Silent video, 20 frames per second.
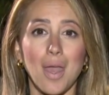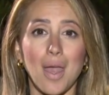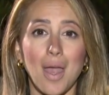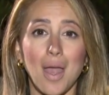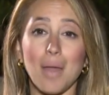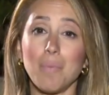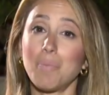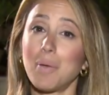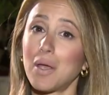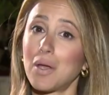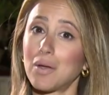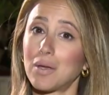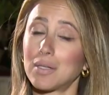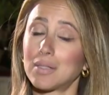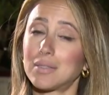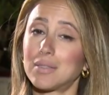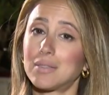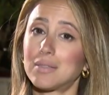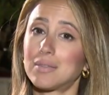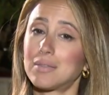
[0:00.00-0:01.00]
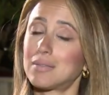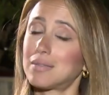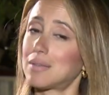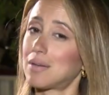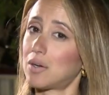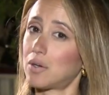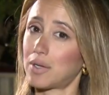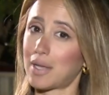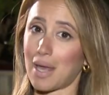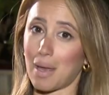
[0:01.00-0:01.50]
and parents
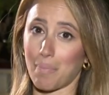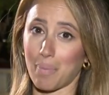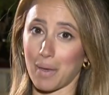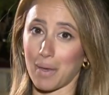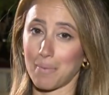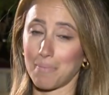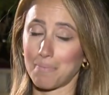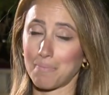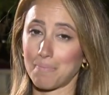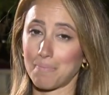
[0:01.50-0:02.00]
aren't happy.